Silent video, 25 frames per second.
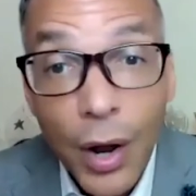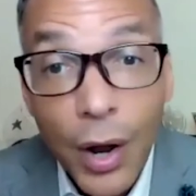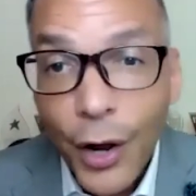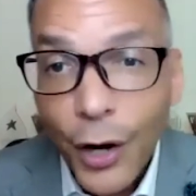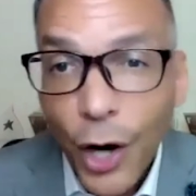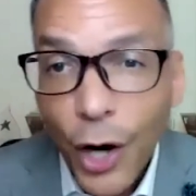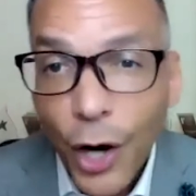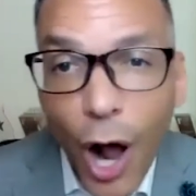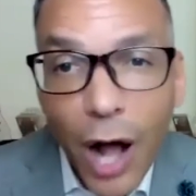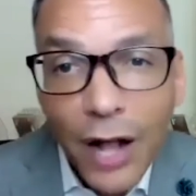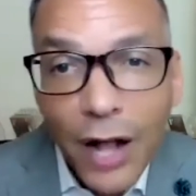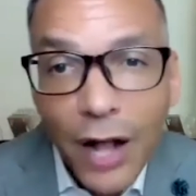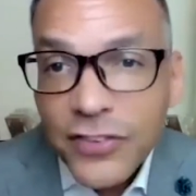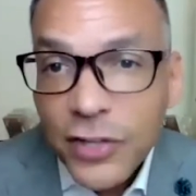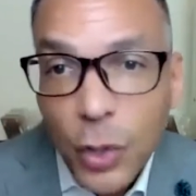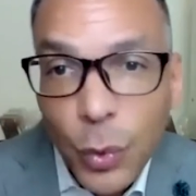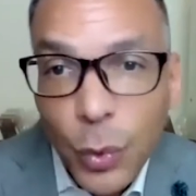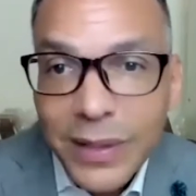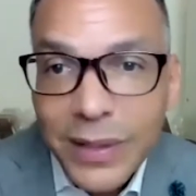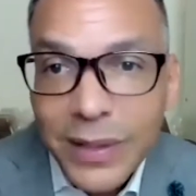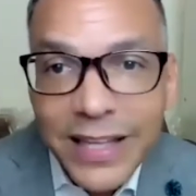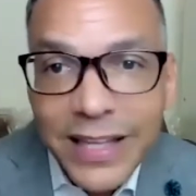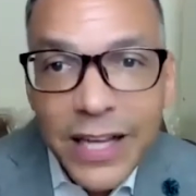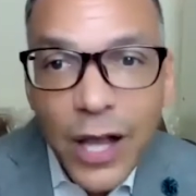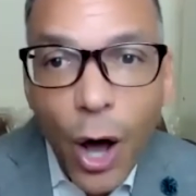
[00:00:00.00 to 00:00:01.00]

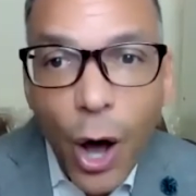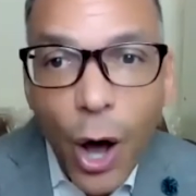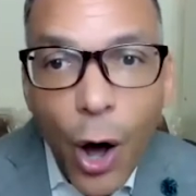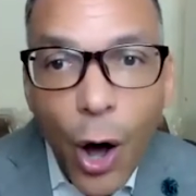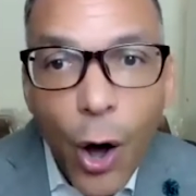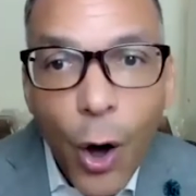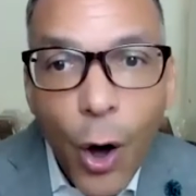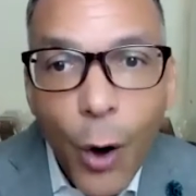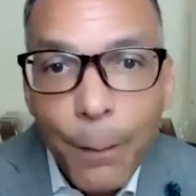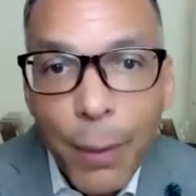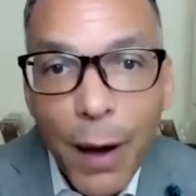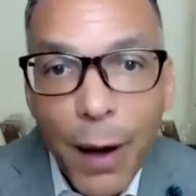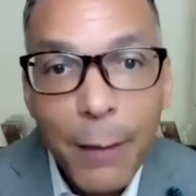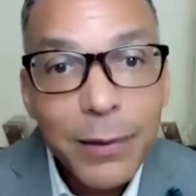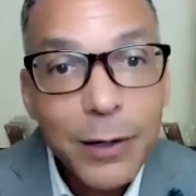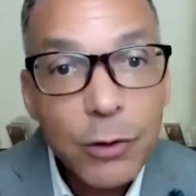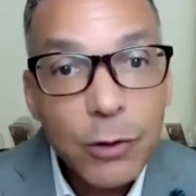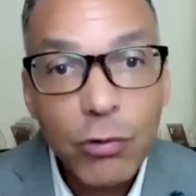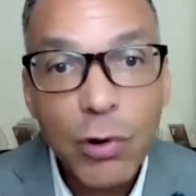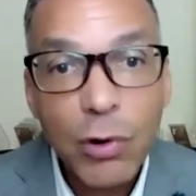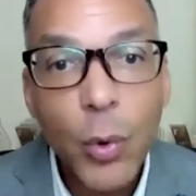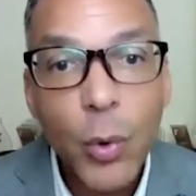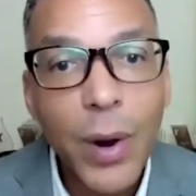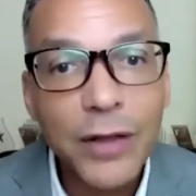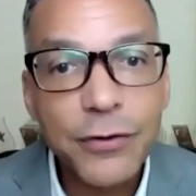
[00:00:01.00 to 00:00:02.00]
Consequently, all public
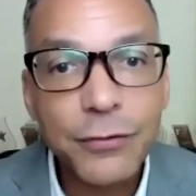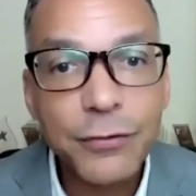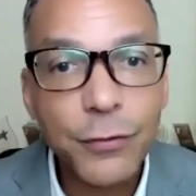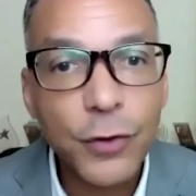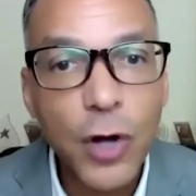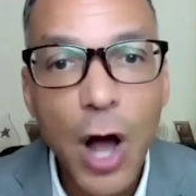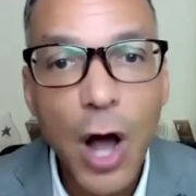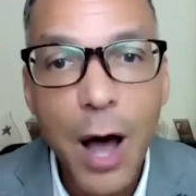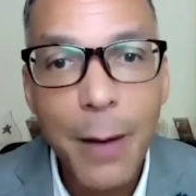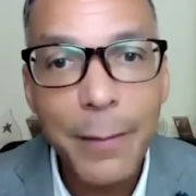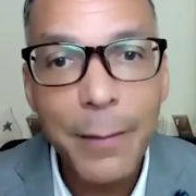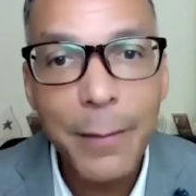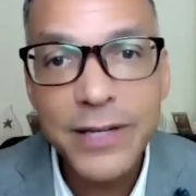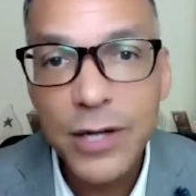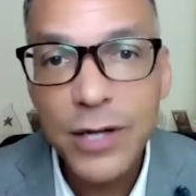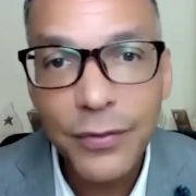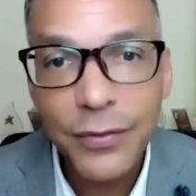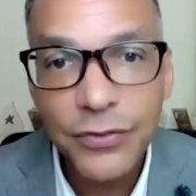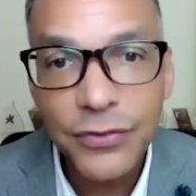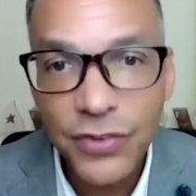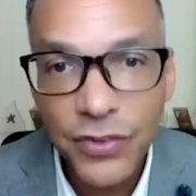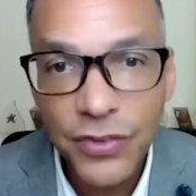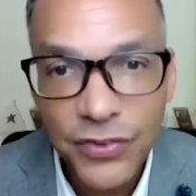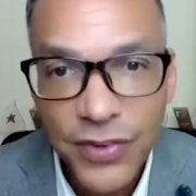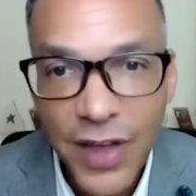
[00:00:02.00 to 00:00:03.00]
requests for comment on
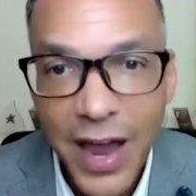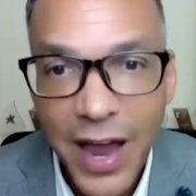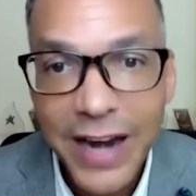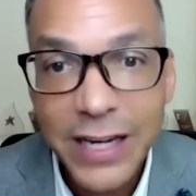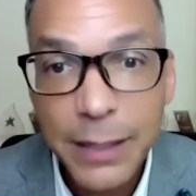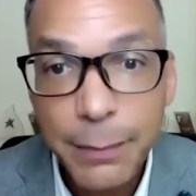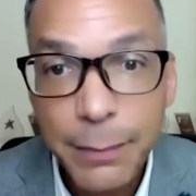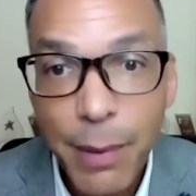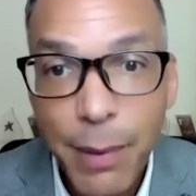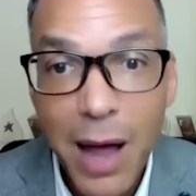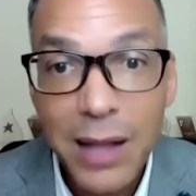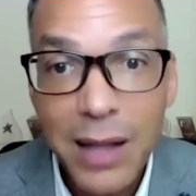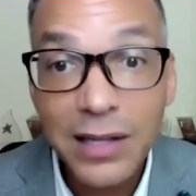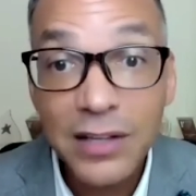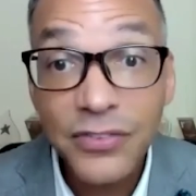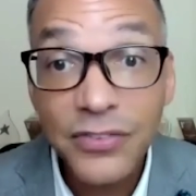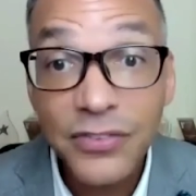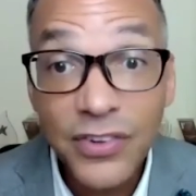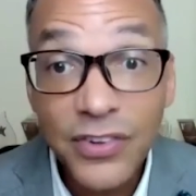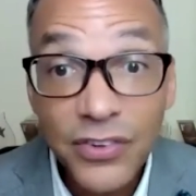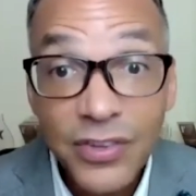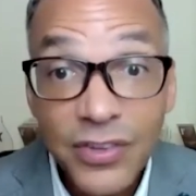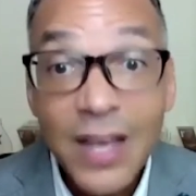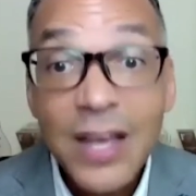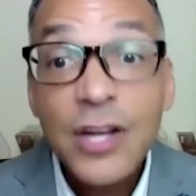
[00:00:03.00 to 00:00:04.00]
society
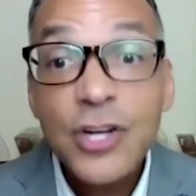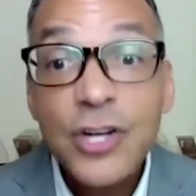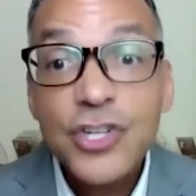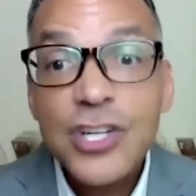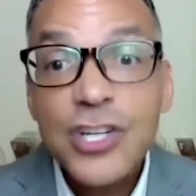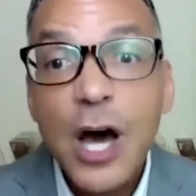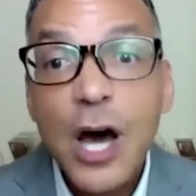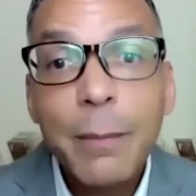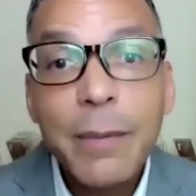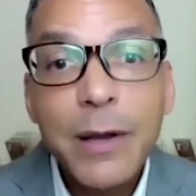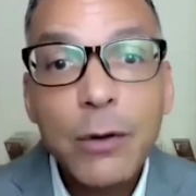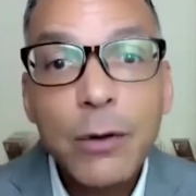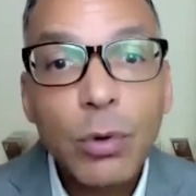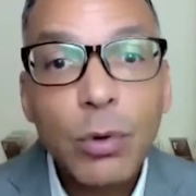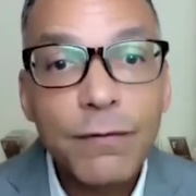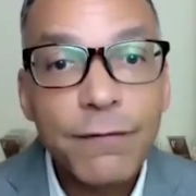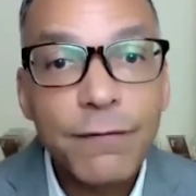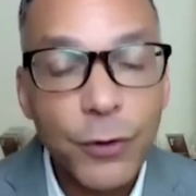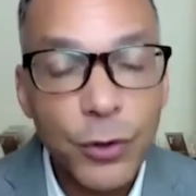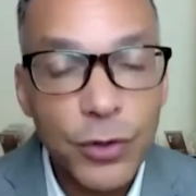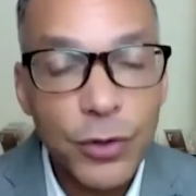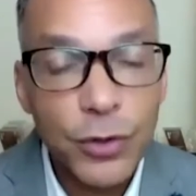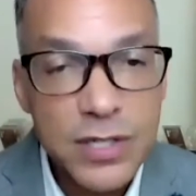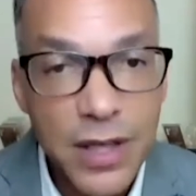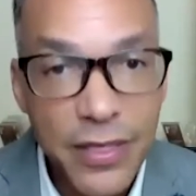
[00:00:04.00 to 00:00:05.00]
policies shall be
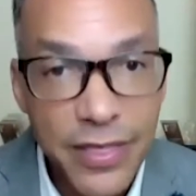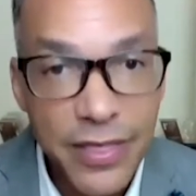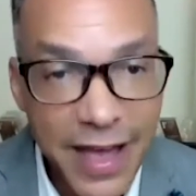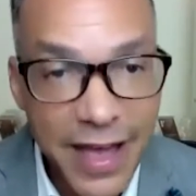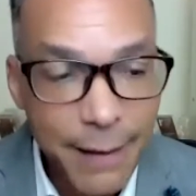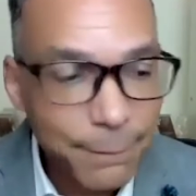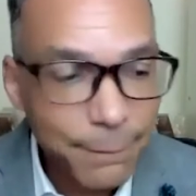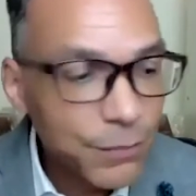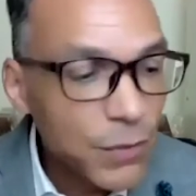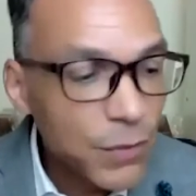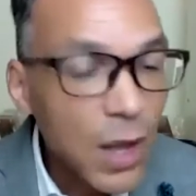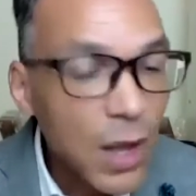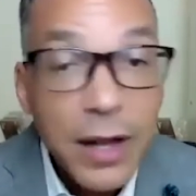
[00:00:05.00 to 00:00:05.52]
referred to them.